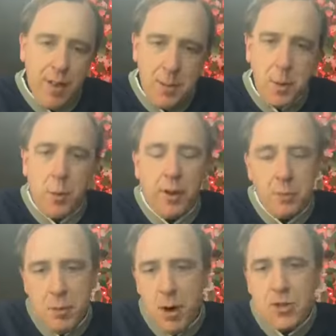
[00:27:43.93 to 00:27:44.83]
February,
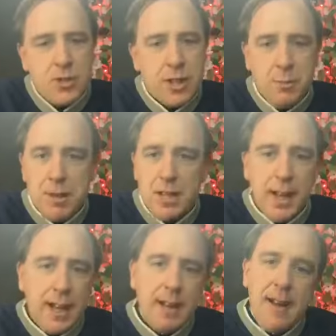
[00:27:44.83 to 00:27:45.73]
March is going to be
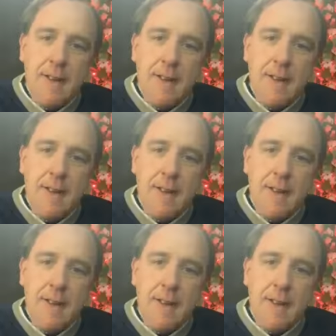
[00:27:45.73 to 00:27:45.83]
like.